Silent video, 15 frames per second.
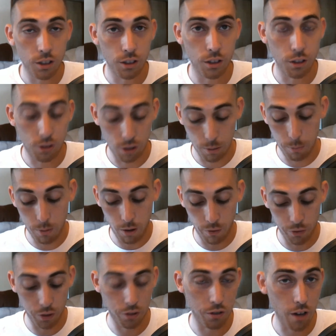some of
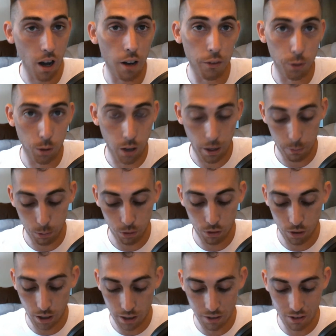this novel I was
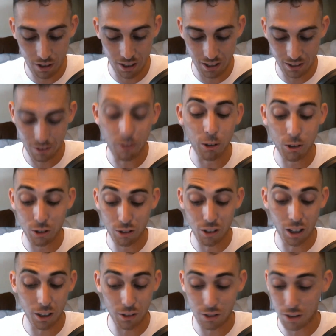sent, which is
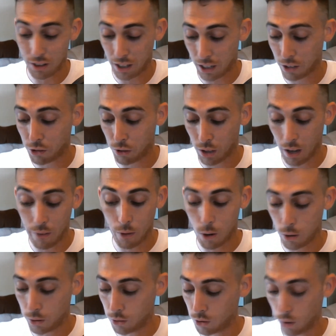nice that they actually have all
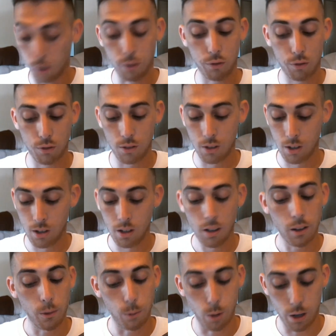their stuff
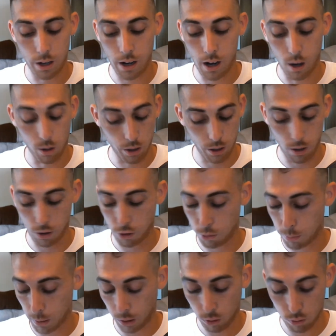written out and all the
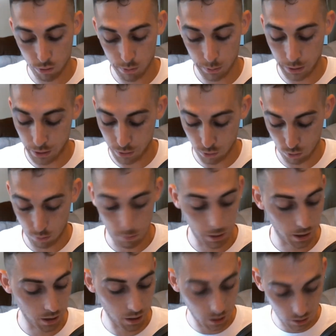specs for me here, so make
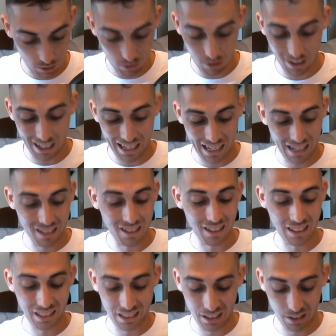it nice and
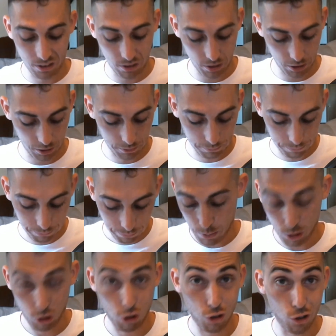easy. I'm
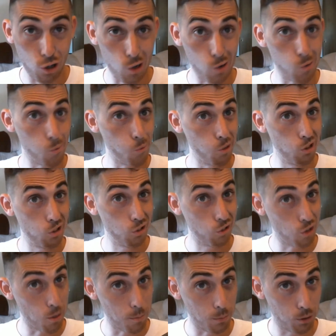going to start with
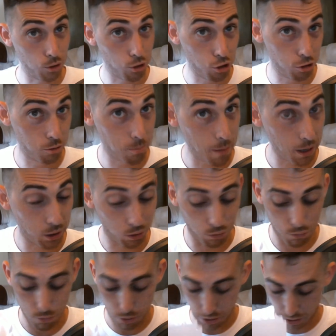some specs
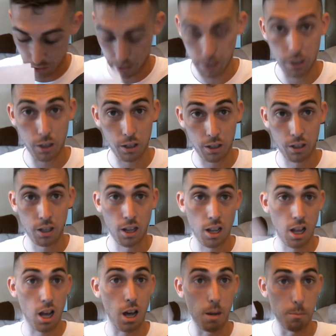for you here
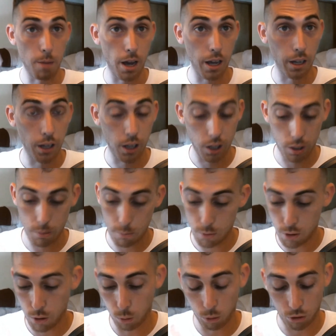on my
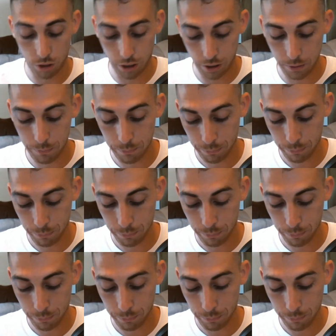notes here.